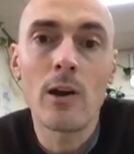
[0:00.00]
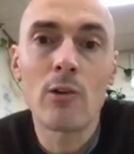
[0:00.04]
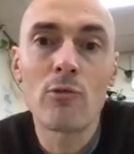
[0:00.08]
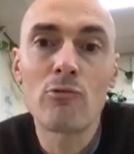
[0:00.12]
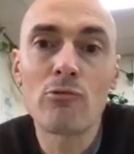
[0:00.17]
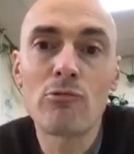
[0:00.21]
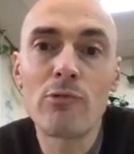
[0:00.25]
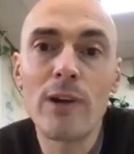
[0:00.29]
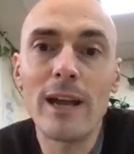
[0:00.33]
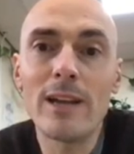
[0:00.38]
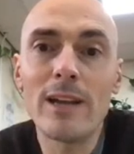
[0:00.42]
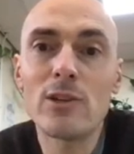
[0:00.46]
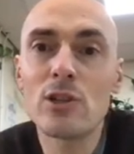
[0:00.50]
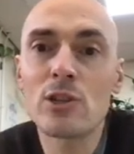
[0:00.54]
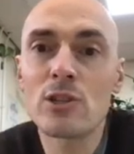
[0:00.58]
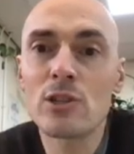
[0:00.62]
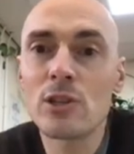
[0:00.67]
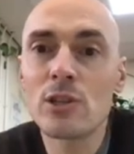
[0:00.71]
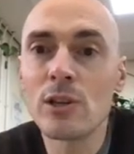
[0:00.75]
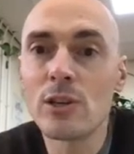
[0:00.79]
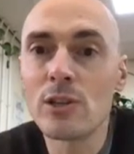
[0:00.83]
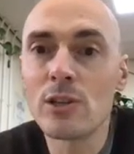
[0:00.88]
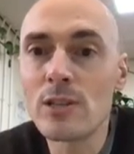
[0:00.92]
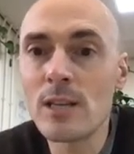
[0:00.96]

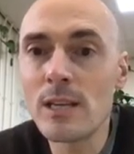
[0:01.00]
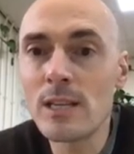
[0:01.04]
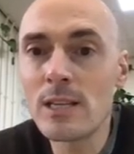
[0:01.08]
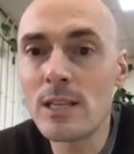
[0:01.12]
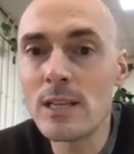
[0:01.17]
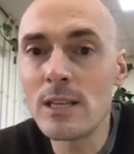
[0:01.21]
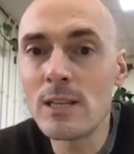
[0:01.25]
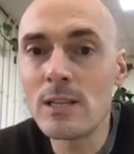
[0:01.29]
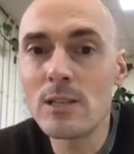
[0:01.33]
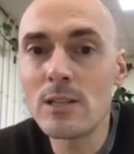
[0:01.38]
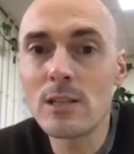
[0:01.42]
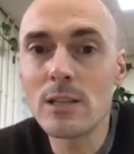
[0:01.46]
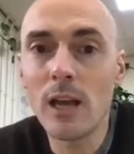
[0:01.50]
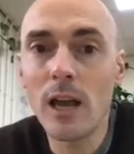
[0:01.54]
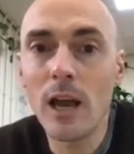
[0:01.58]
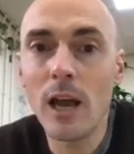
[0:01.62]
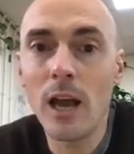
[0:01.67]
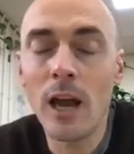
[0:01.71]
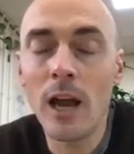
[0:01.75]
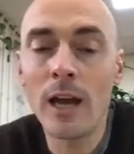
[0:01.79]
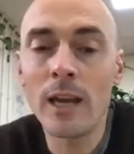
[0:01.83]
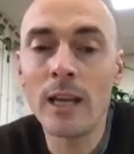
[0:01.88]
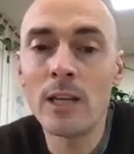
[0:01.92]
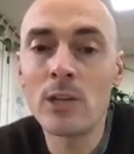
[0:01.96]
Registers, this is
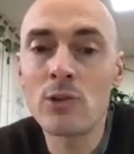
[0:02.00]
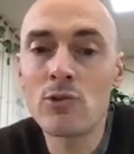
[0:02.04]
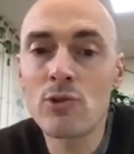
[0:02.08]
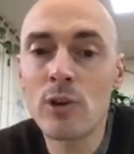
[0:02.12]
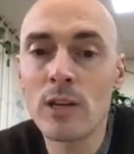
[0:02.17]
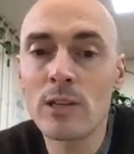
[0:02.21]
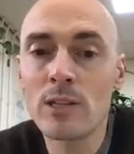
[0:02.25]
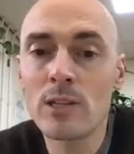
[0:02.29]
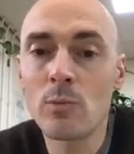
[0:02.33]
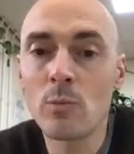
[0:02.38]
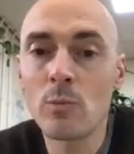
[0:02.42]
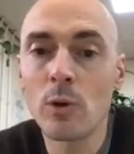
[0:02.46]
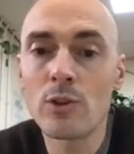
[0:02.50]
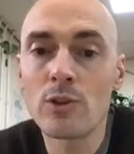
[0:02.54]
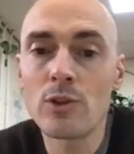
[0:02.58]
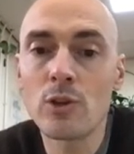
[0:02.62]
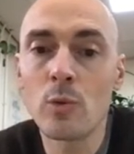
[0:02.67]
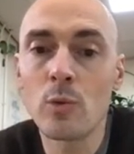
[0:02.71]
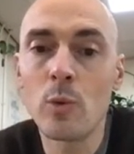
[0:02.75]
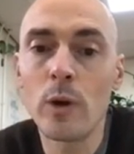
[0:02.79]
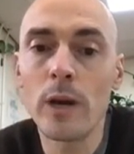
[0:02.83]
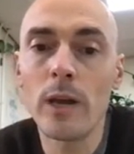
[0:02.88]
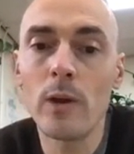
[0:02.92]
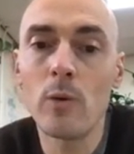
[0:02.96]
an interesting one.
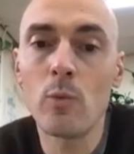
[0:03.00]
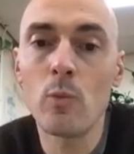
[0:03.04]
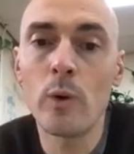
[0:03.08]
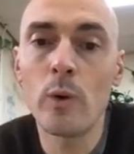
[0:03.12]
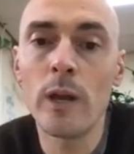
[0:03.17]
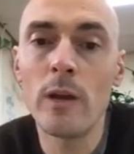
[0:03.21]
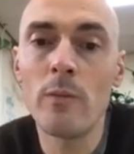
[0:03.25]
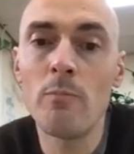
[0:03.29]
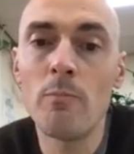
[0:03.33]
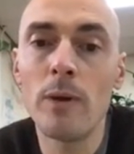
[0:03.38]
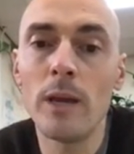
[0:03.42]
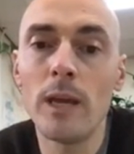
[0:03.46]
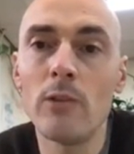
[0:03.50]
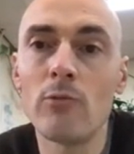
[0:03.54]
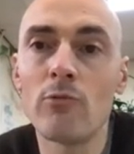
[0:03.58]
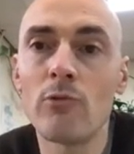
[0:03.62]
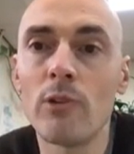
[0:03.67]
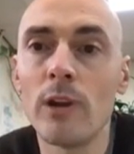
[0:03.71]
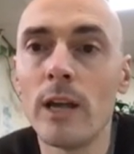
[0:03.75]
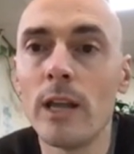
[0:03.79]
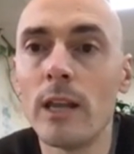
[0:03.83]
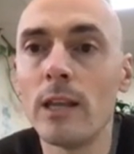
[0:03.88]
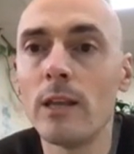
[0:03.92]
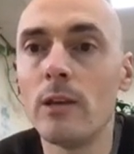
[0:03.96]
So we're being
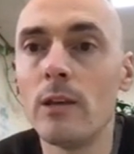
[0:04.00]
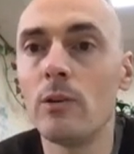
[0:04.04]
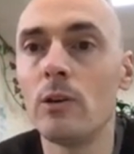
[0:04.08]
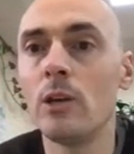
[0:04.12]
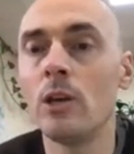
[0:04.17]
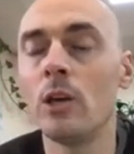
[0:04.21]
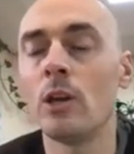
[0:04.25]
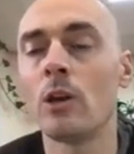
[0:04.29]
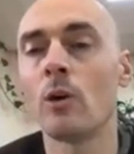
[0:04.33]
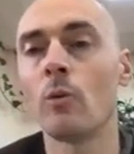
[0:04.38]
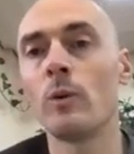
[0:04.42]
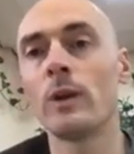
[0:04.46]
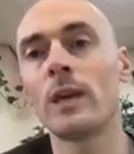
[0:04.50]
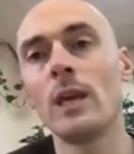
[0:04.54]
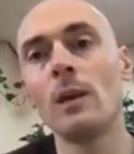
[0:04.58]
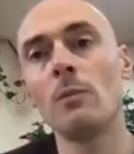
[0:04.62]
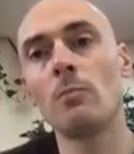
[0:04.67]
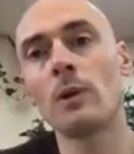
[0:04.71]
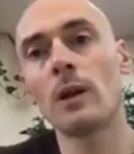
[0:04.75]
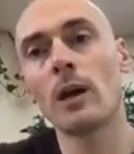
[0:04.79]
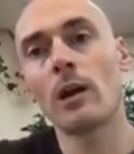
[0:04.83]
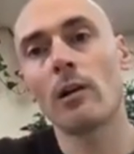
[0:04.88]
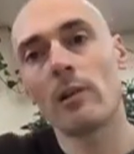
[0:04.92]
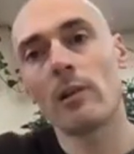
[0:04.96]
really, you know, we're
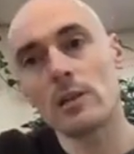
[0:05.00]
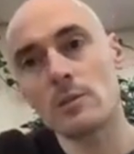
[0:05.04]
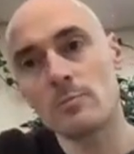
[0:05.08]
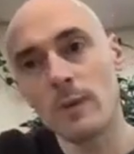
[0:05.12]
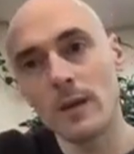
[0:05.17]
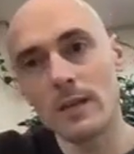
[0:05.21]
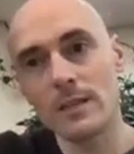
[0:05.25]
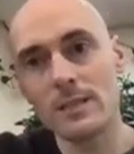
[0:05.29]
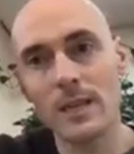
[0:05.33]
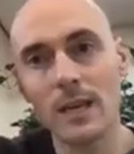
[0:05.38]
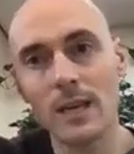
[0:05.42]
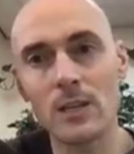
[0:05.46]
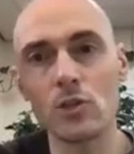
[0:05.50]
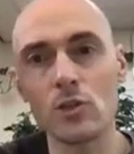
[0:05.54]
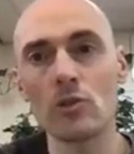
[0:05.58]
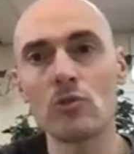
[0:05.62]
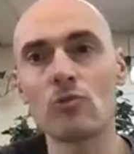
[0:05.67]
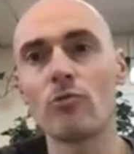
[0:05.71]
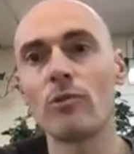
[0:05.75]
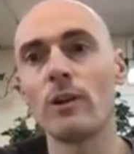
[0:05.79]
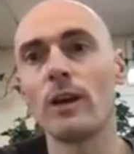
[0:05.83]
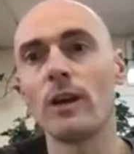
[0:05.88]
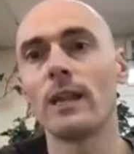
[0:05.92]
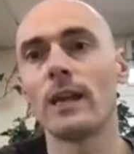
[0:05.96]
keeping our
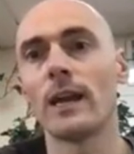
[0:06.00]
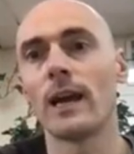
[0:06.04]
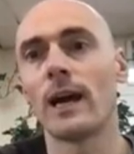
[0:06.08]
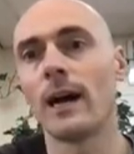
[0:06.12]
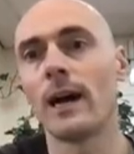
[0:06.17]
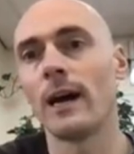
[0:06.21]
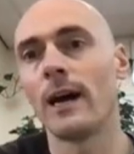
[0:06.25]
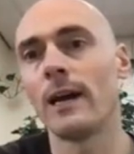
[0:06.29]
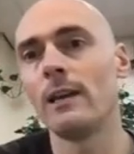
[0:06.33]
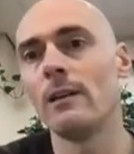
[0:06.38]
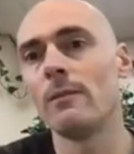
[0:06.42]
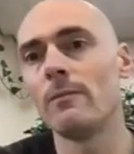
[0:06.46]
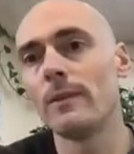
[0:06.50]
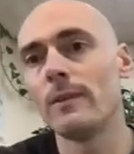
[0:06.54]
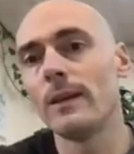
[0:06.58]
expectations really high.